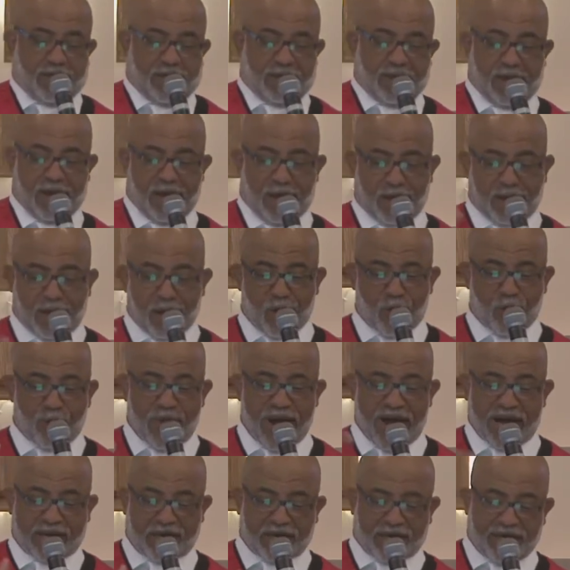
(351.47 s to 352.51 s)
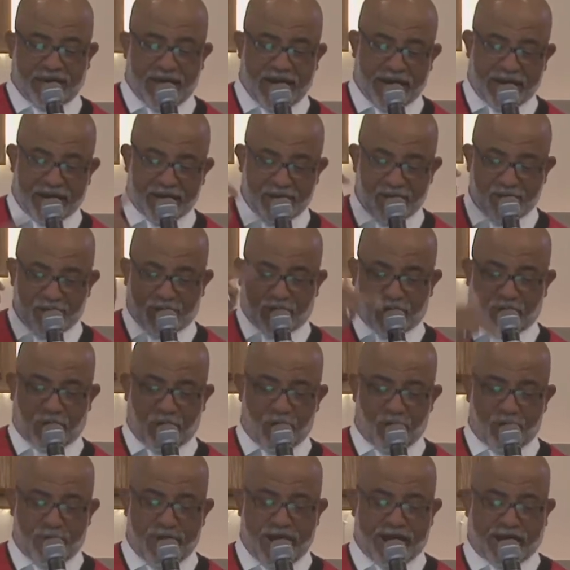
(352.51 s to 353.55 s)
I'll go back to that and you can
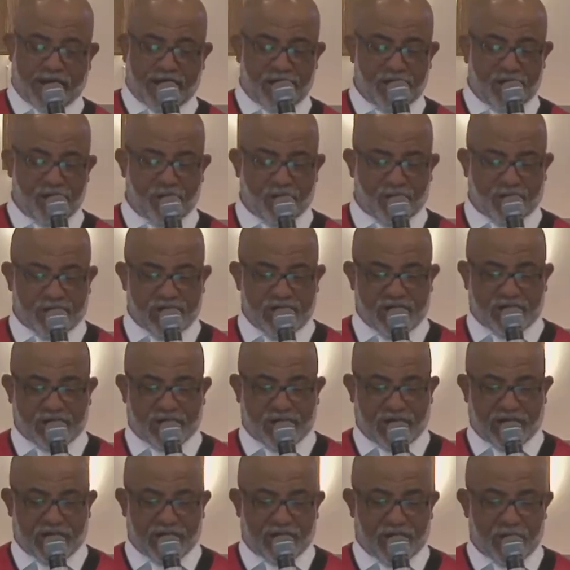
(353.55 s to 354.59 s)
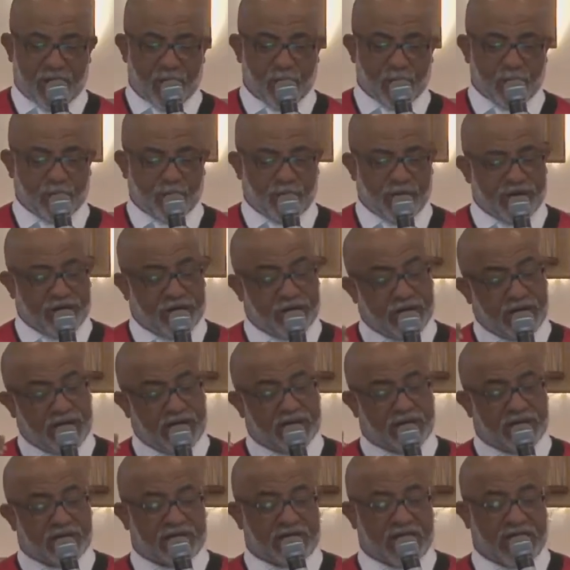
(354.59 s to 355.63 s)
go back in your teaching and notes. But
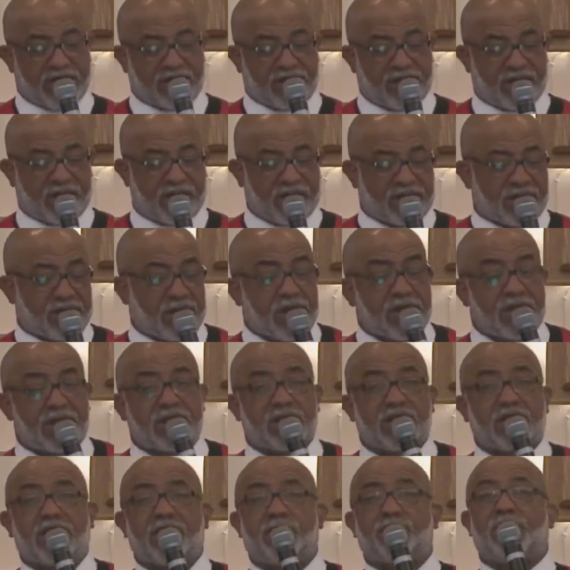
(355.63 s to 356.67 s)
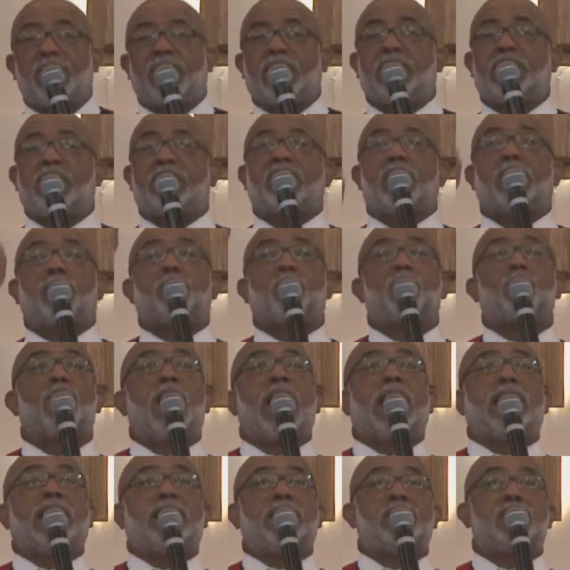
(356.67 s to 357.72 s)
Jesus has the distinction of being the
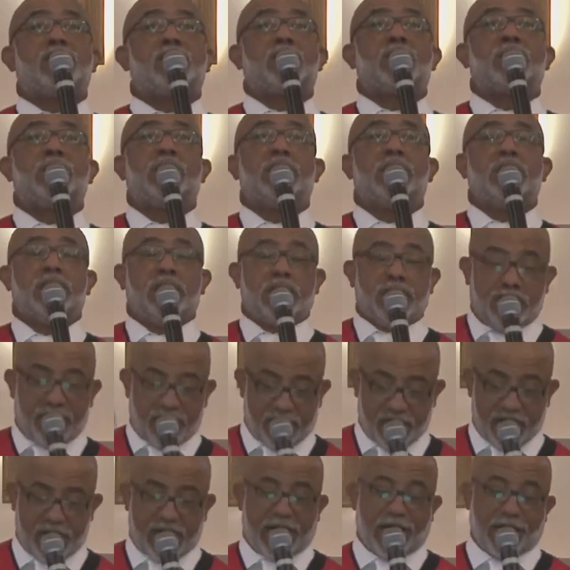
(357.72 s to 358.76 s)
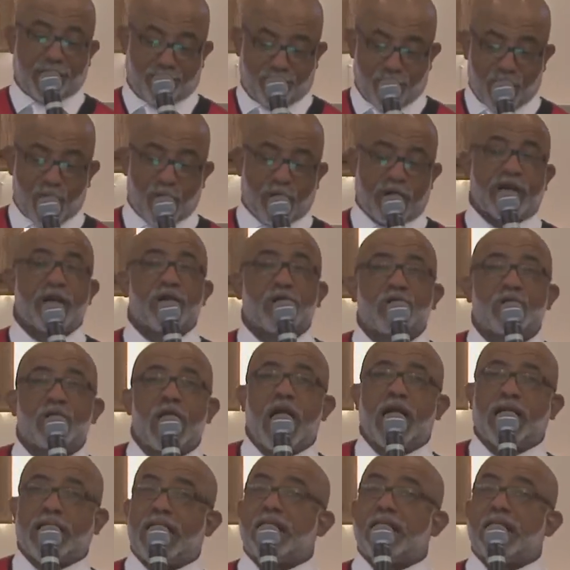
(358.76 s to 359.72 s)
bright and morning star.